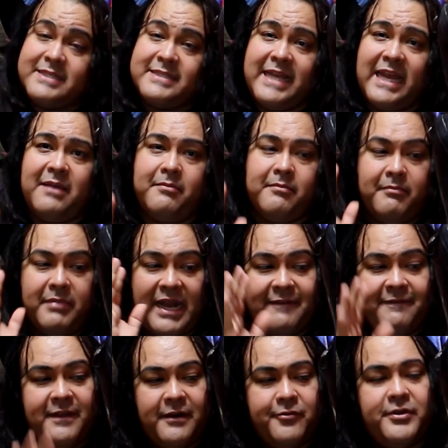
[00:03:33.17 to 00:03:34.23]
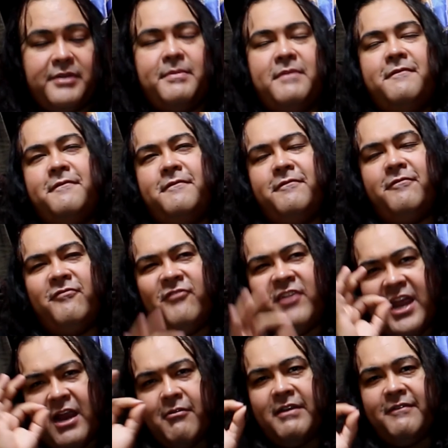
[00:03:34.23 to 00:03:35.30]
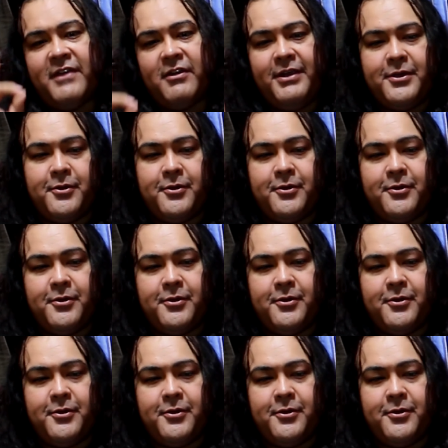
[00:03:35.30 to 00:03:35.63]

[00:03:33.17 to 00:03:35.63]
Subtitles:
same, but I feel it would have been very, very